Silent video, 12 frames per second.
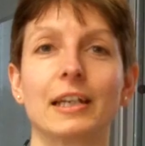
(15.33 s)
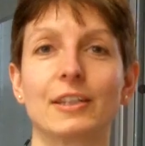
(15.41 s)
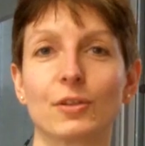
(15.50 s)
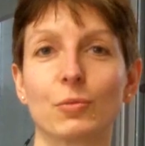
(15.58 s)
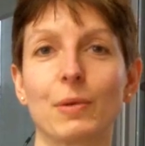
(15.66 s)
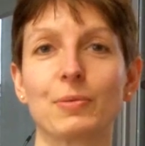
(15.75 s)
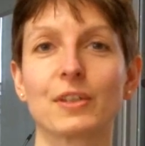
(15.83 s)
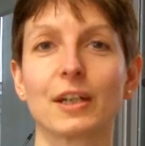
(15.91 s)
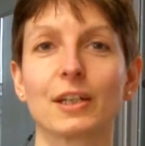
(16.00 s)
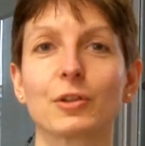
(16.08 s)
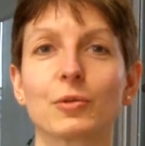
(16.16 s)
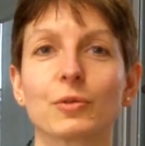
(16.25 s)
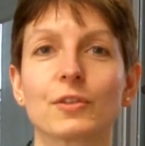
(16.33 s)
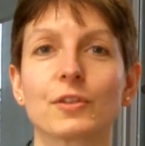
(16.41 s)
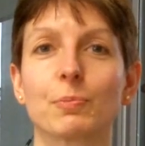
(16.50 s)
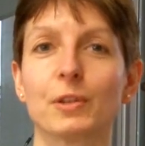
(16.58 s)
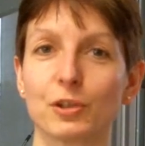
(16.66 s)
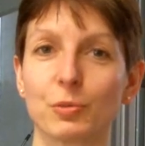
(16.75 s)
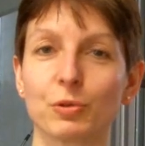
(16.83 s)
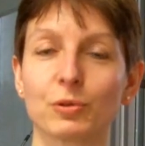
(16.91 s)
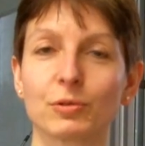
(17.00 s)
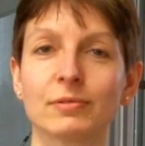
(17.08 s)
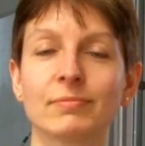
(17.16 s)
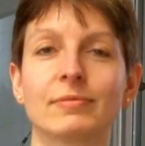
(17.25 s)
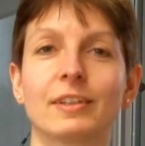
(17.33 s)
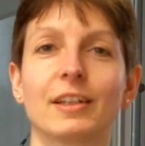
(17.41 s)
It's a website called Speechpool.